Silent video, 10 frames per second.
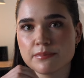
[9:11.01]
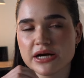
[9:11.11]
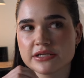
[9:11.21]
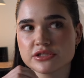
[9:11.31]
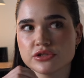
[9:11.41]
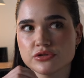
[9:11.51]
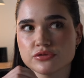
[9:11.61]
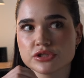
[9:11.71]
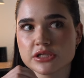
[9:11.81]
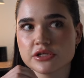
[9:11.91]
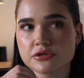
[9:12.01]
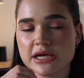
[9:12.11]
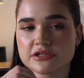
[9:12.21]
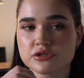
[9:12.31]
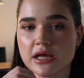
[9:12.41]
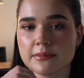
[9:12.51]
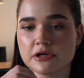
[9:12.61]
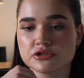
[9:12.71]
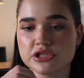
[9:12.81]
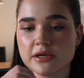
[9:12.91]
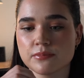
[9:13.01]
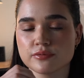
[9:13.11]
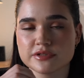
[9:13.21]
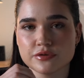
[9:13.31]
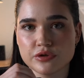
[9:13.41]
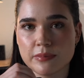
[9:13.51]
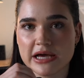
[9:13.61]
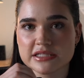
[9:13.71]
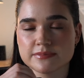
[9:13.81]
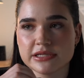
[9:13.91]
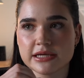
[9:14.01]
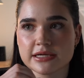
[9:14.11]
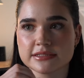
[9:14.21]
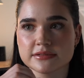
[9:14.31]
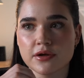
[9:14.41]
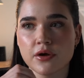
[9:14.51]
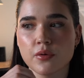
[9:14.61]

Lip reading: but usually your natural eyebrow shape will suit you best because